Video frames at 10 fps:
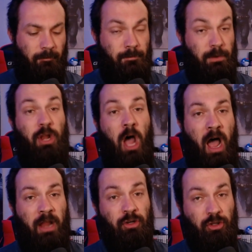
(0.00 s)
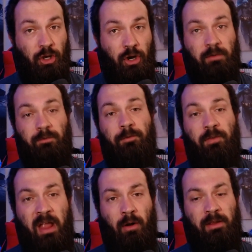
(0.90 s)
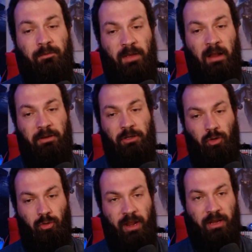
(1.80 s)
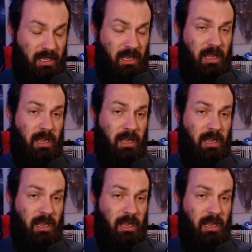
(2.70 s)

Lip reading: not good. Very, very cringe.